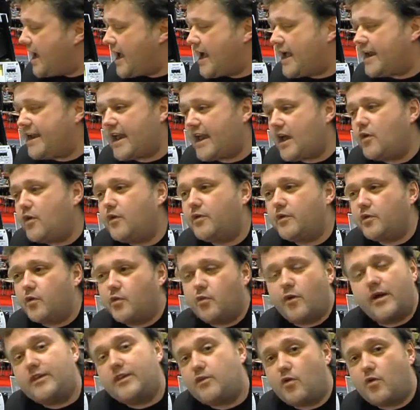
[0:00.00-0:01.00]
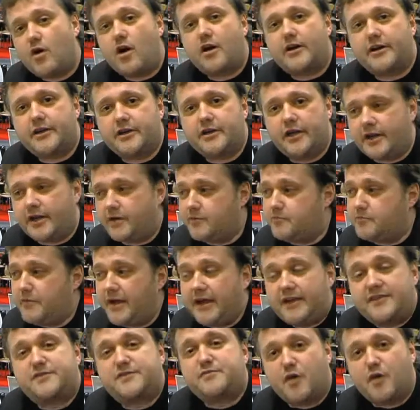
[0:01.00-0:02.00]
And now when you are in
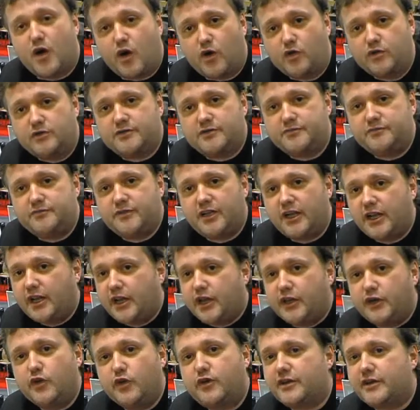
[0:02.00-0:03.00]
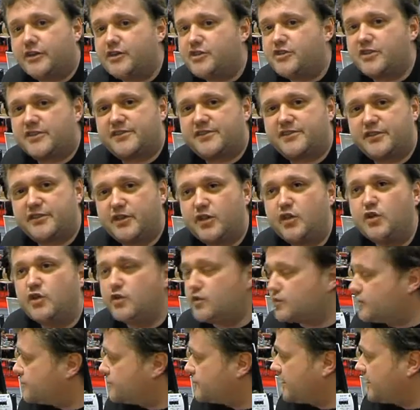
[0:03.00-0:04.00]
mix mode, you can just
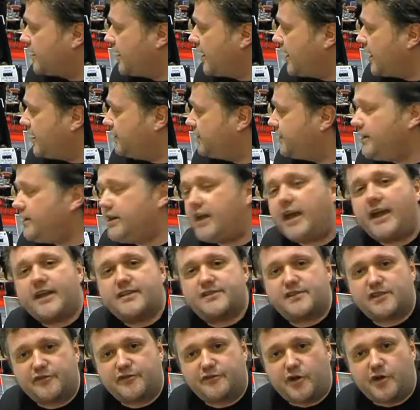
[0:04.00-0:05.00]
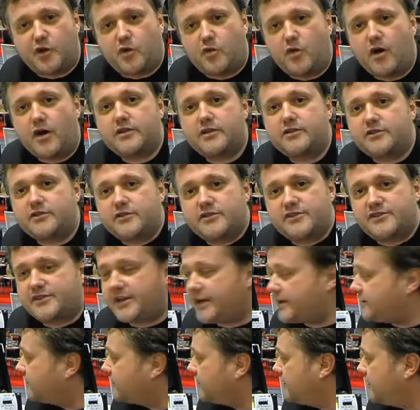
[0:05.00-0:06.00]
use a de-esser for one
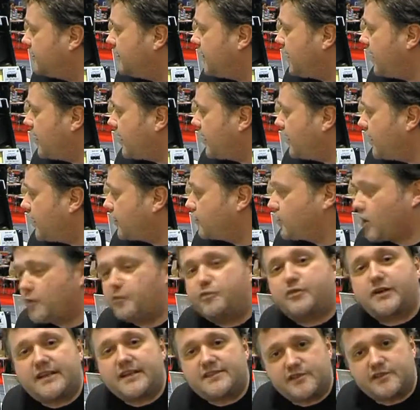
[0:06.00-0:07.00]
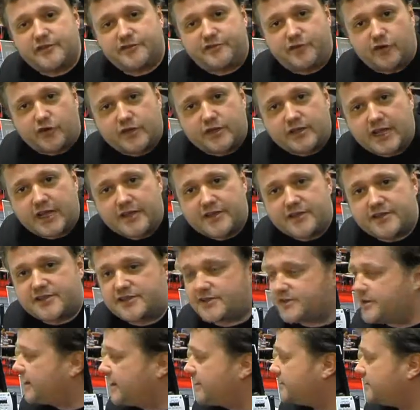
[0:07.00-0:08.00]
signal, a compressor for another
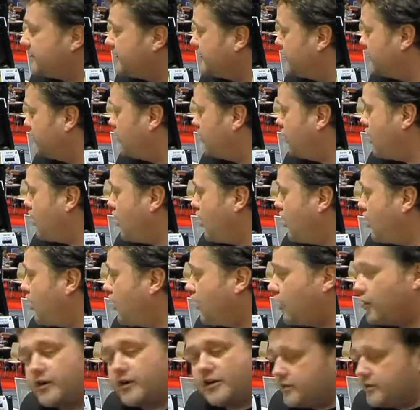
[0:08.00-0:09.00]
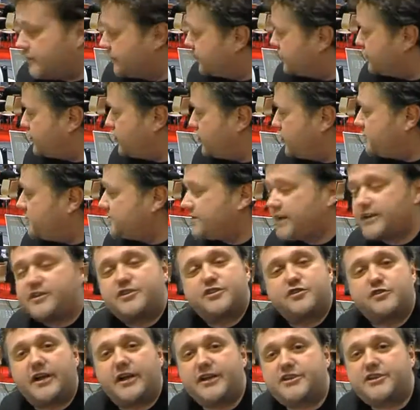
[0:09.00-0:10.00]
signal, or the tube
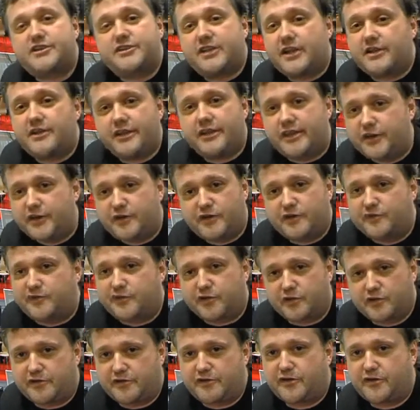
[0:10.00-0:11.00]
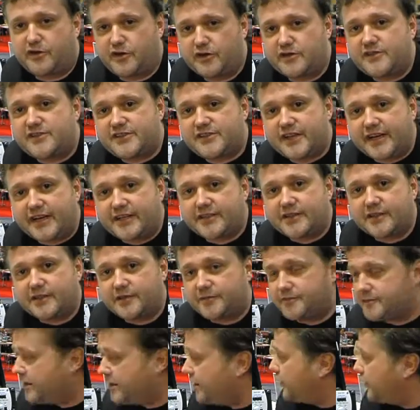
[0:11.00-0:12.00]
saturation and the EQ for a third signal.
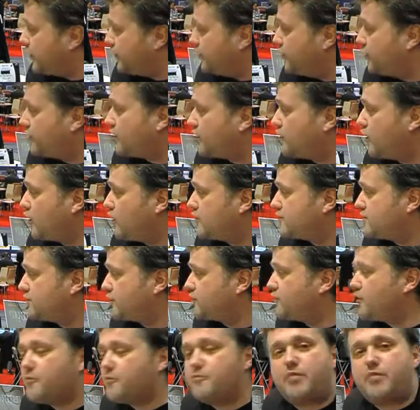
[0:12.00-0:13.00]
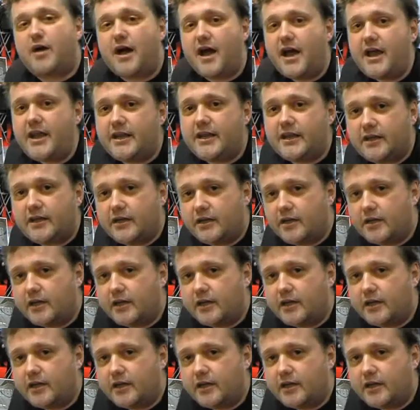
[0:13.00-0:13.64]
You can also combine